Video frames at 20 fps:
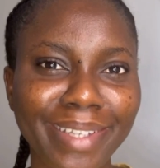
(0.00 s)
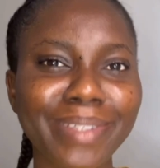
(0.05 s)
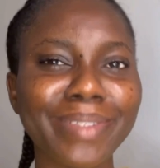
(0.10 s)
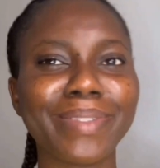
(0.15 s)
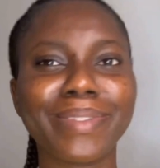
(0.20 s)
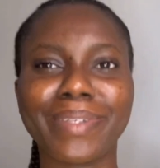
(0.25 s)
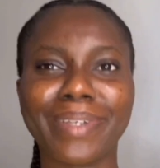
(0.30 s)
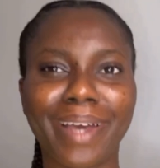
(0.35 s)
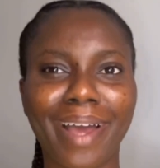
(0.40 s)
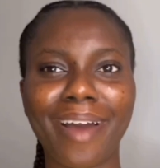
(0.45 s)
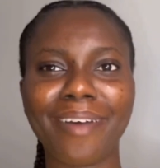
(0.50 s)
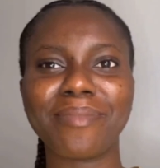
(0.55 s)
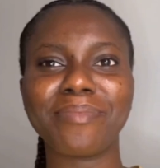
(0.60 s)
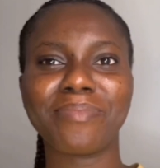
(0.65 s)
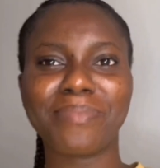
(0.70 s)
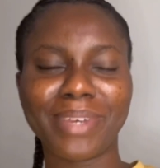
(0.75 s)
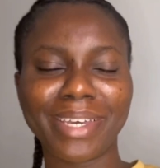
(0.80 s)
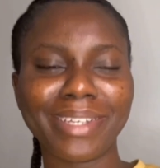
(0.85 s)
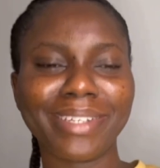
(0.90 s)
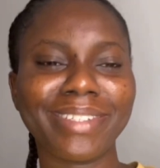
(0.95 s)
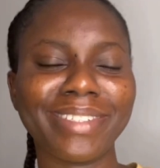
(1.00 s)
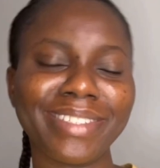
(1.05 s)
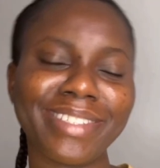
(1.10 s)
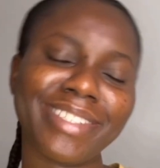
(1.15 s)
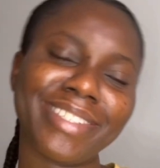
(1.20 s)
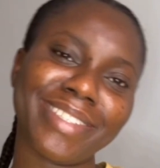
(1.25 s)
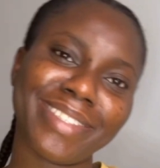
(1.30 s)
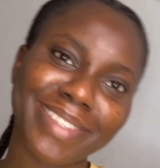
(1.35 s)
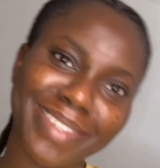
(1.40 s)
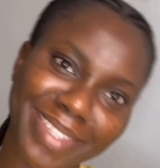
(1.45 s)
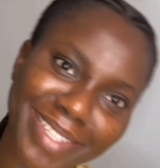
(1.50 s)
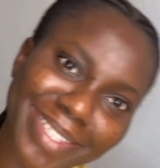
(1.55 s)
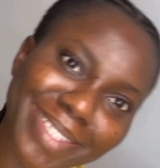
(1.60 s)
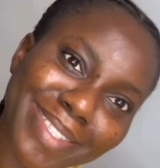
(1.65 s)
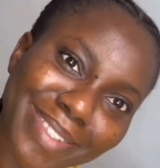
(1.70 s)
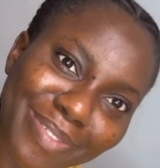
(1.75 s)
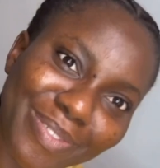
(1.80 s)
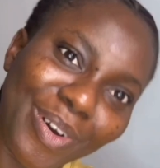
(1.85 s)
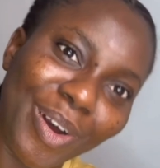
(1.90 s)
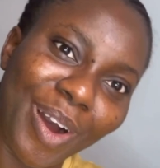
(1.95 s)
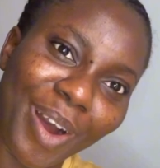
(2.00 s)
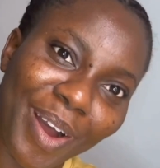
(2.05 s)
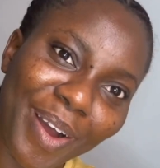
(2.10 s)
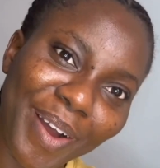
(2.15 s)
to have made it this far.